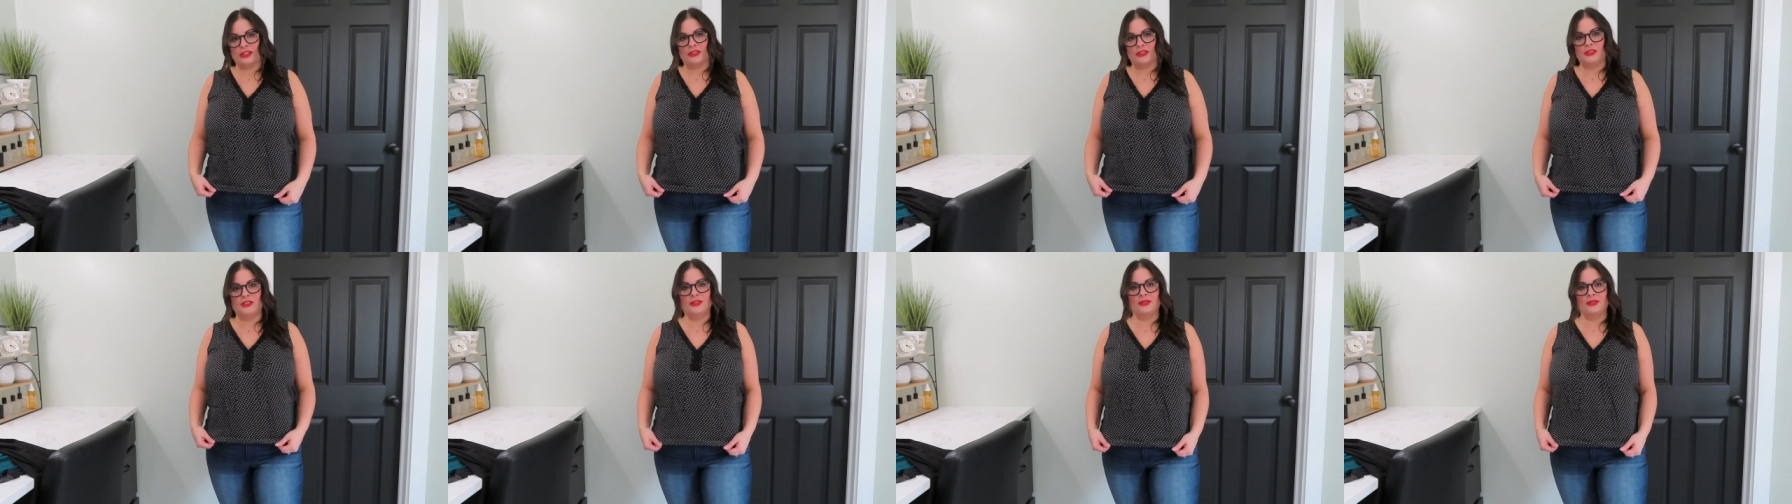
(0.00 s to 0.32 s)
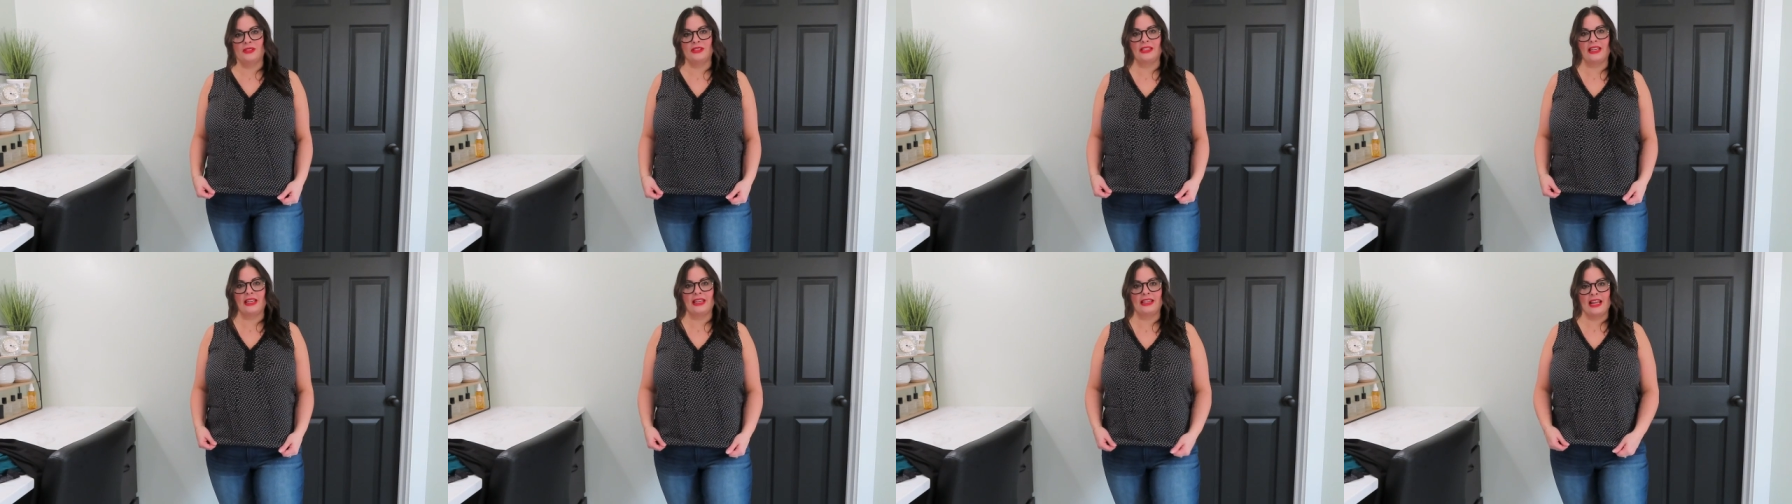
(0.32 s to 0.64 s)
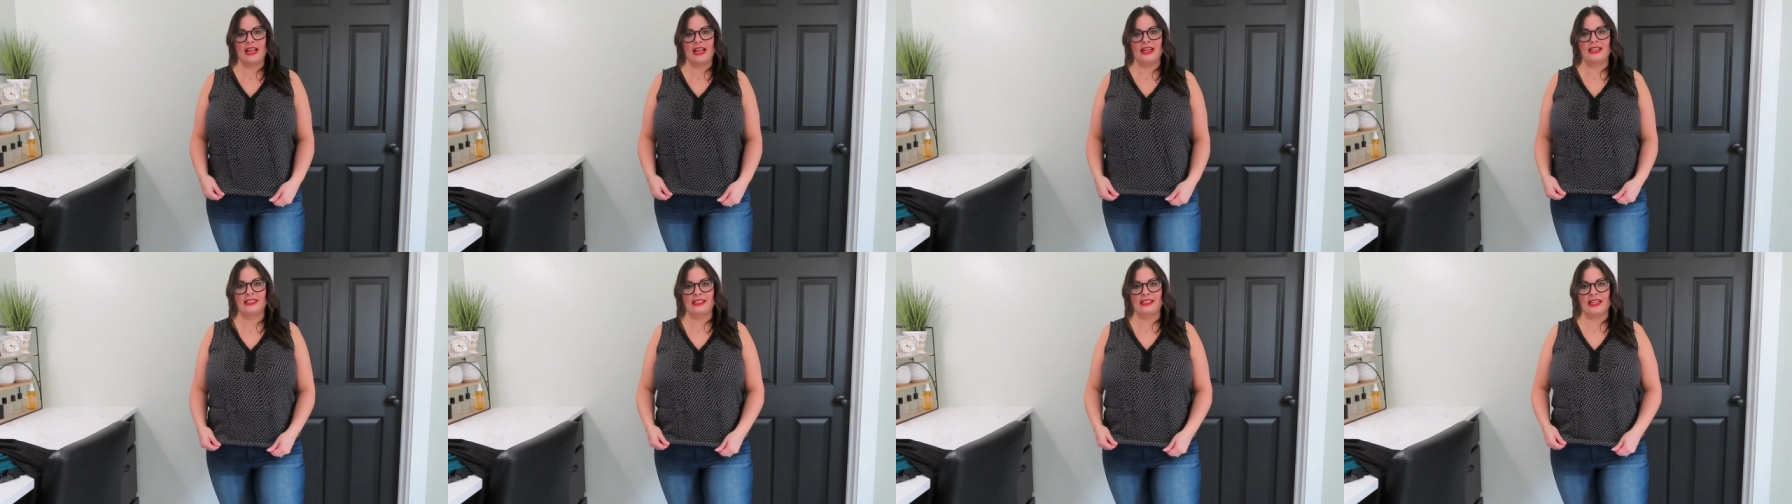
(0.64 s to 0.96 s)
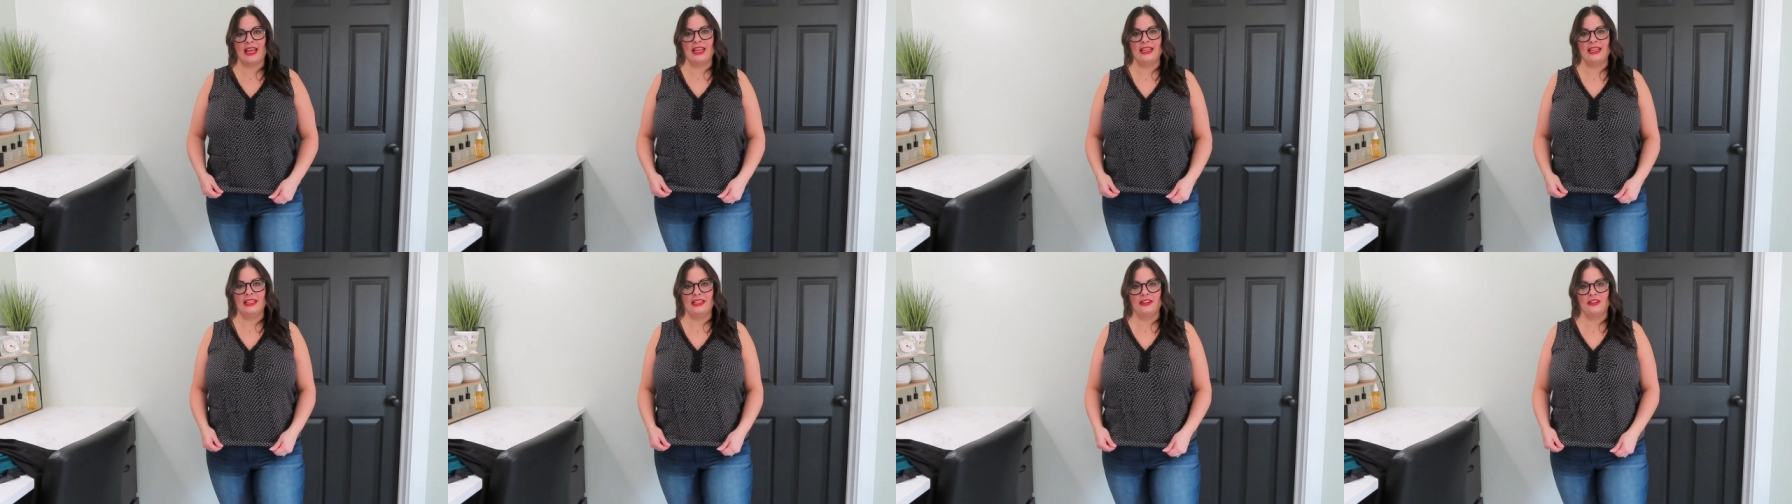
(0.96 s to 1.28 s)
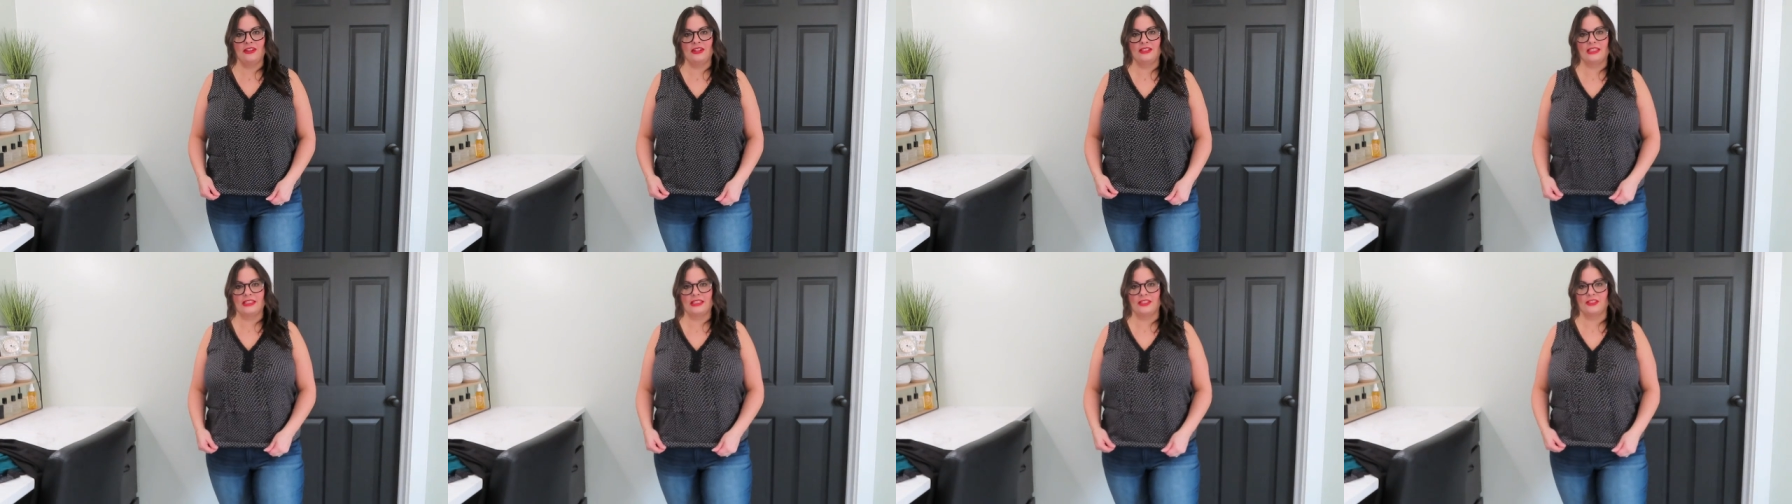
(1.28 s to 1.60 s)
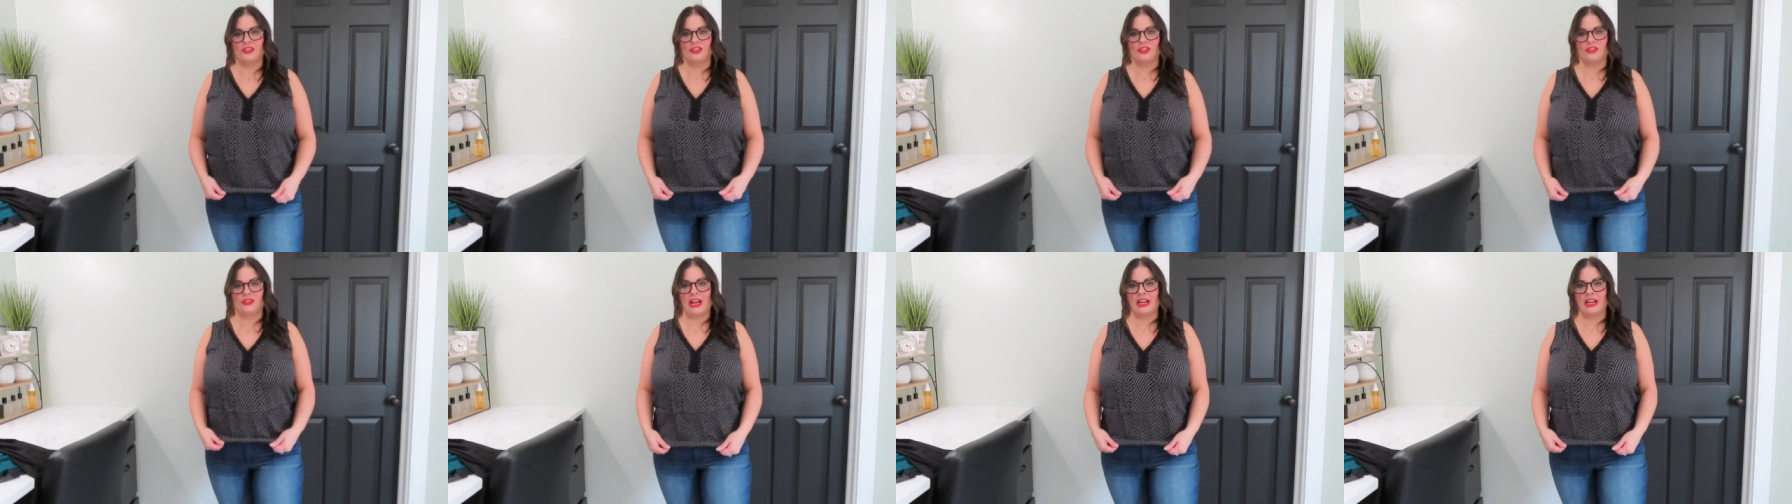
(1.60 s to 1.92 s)
too, so it's like kind of tight here. It
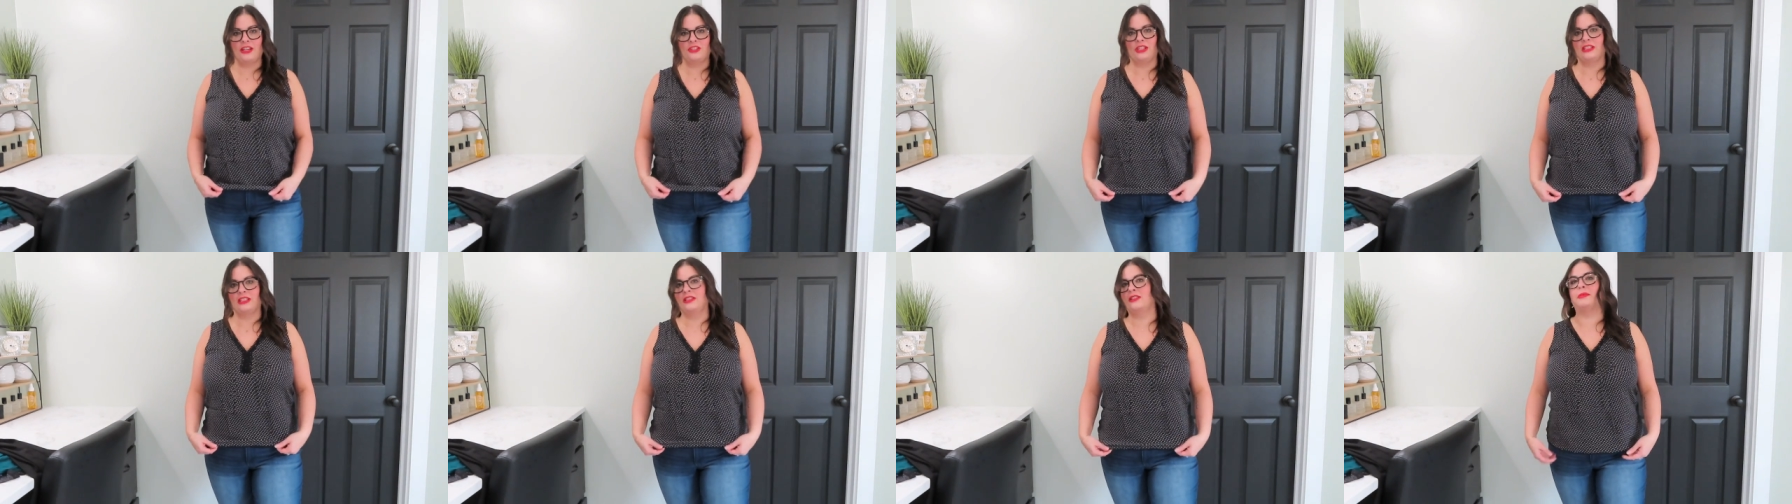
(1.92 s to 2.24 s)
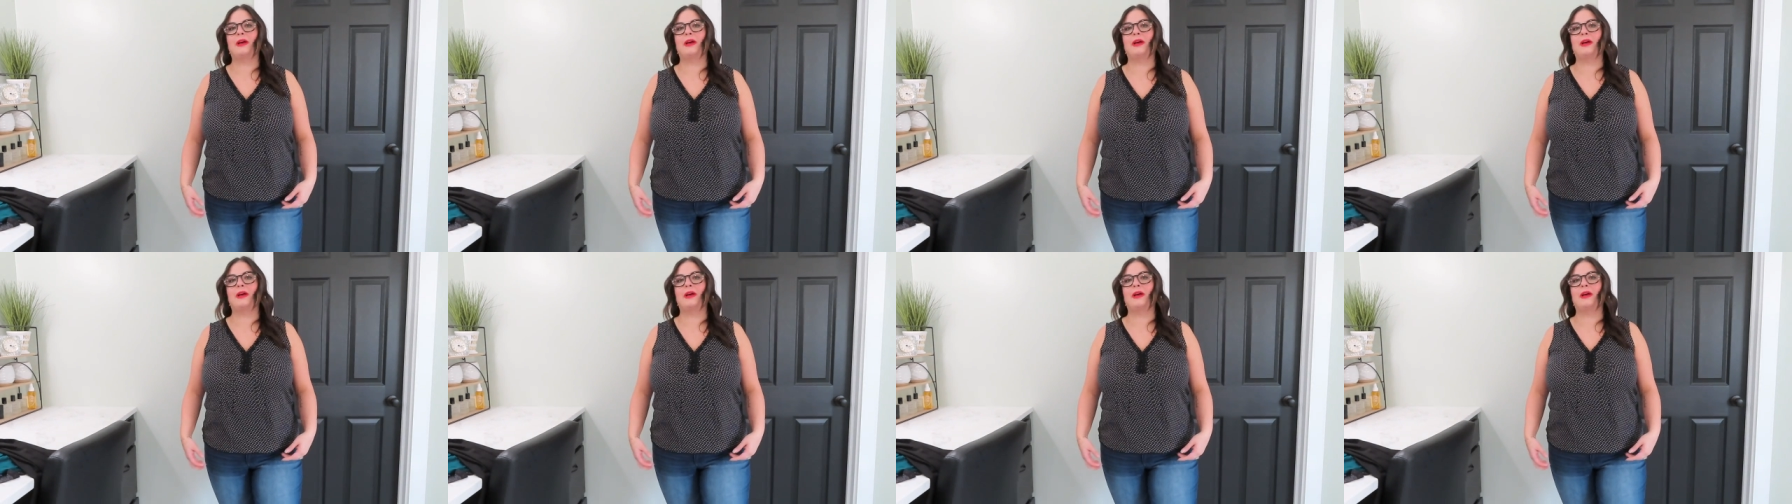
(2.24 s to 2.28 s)
doesn't stretch at